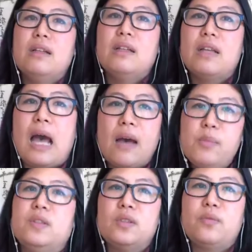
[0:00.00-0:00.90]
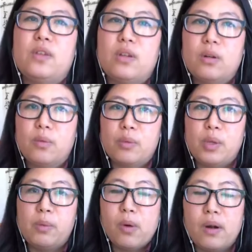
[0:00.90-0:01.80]
atmosphere where
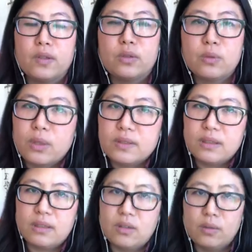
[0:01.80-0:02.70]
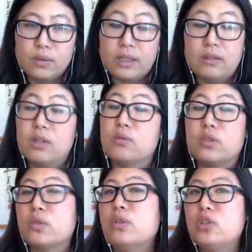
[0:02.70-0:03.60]
people are sourcing, they're
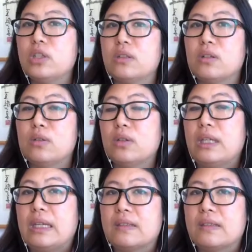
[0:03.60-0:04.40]
searching, they're looking.